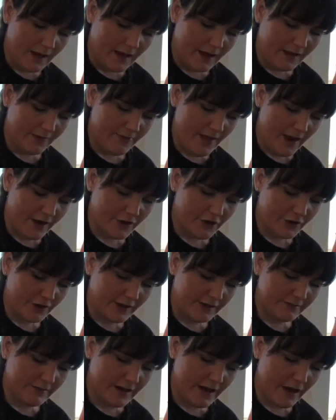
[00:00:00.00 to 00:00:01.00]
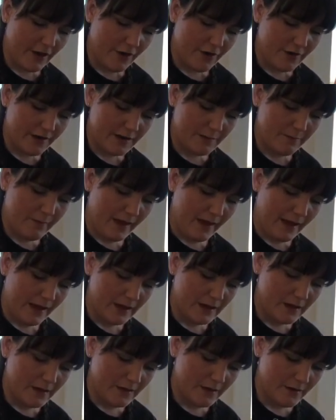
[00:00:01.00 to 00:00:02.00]
in that green that I already
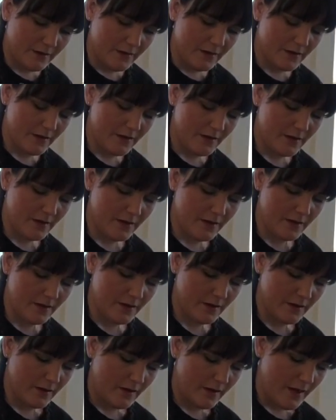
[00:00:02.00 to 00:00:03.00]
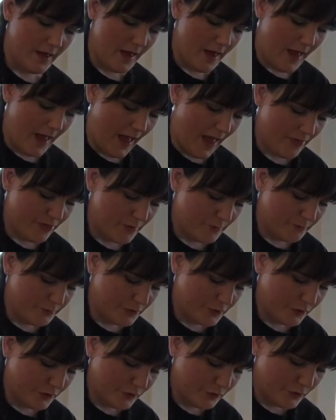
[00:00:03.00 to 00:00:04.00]
made. And the
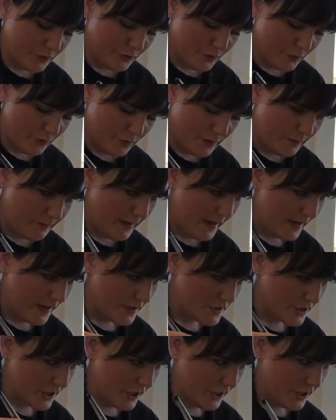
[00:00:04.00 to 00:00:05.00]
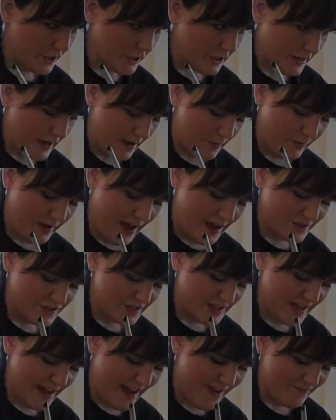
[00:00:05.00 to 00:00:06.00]
blue will make it darker. And we
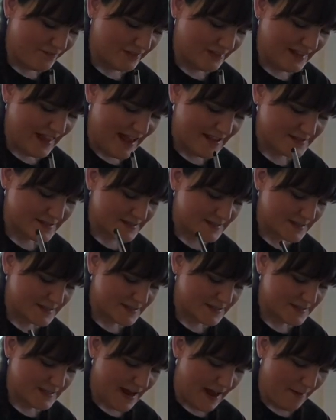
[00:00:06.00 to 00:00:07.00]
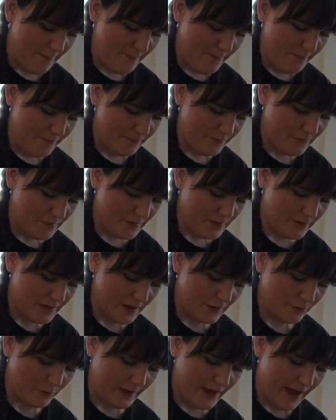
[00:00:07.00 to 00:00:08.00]
actually have less stem
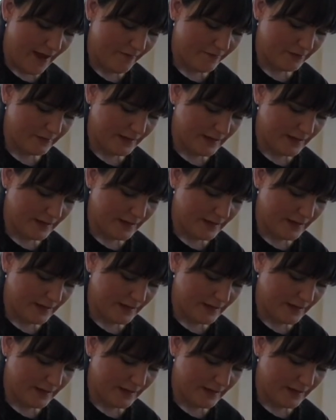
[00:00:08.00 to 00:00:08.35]
than we have